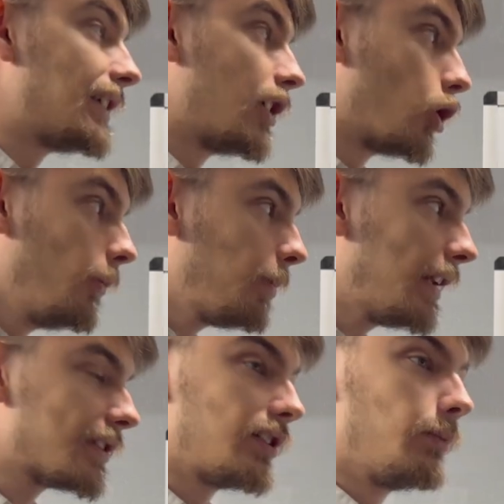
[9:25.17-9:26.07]
a
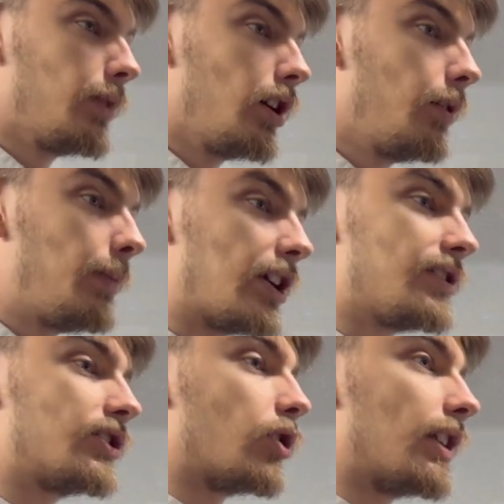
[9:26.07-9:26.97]
complex number because
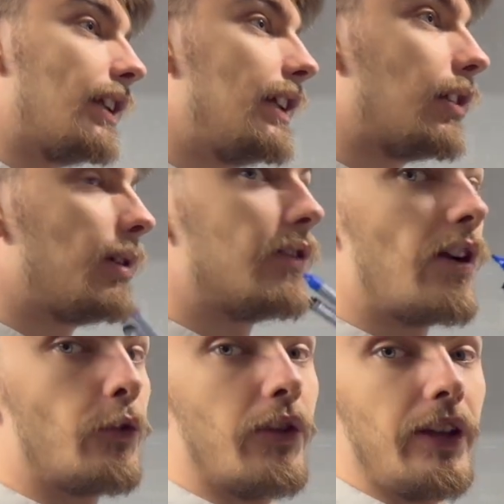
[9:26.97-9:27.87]
it's got a little bit of
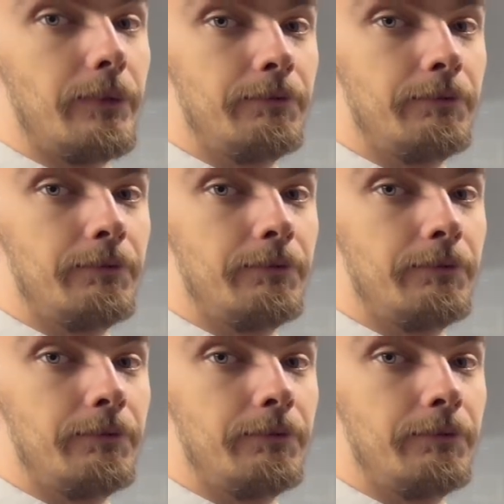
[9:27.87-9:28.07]
everything.